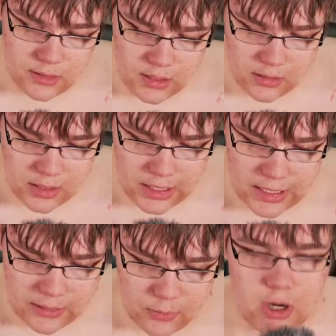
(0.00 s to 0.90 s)
of the year
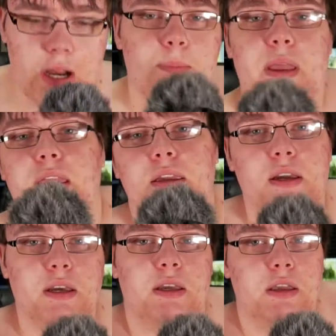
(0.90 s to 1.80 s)
again where I make
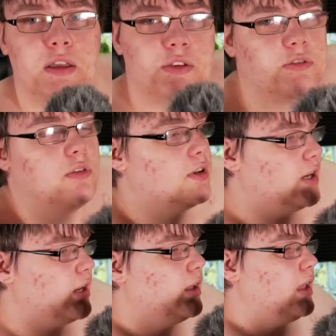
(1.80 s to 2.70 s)
a sort
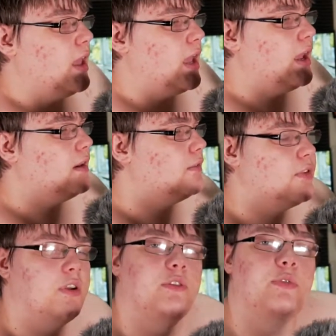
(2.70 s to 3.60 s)
of end of
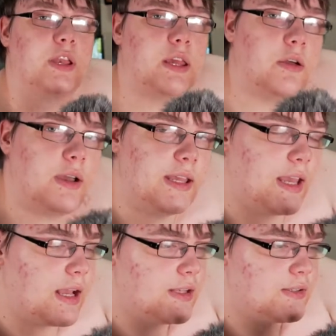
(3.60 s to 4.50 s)
year video, I
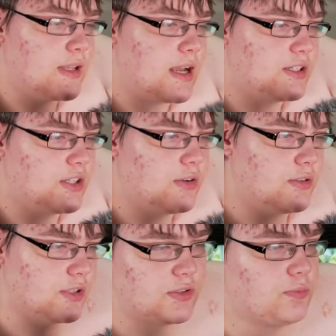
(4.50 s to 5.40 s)
guess. Last year
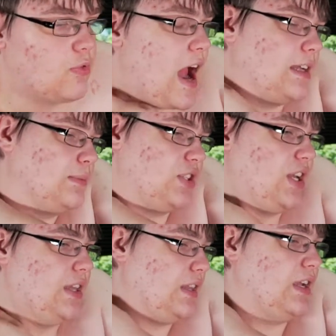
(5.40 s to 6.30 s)
was just random
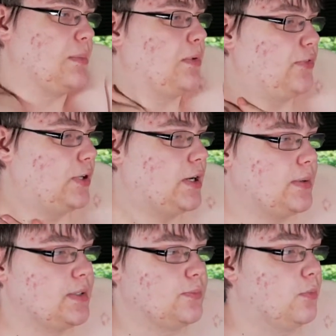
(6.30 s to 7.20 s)
shit. The year before
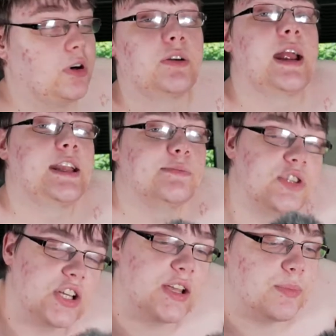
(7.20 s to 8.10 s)
was more random
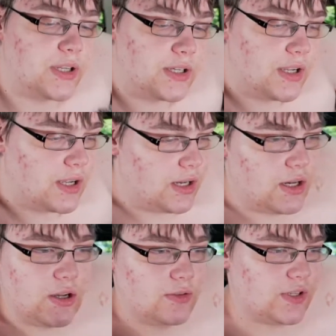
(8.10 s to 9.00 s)
shit, but you
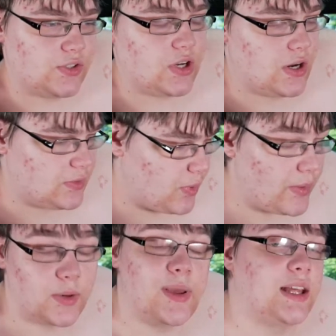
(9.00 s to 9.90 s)
know, this year it's probably
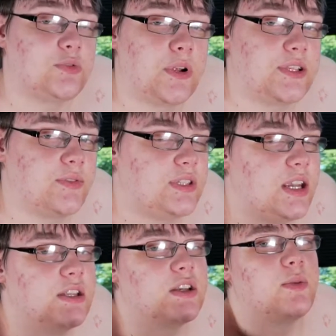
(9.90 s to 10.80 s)
gonna be like
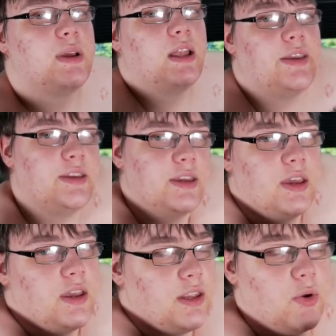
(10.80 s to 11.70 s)
2017. It's gonna be like
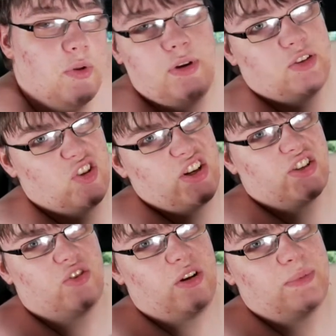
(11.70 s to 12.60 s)
you know a, a
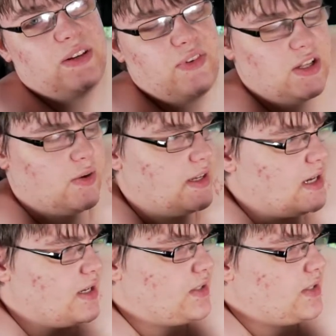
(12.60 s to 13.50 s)
traditional update video, I
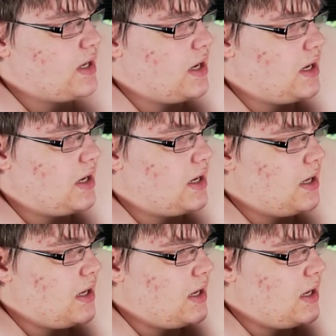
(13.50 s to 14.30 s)
guess. Uh,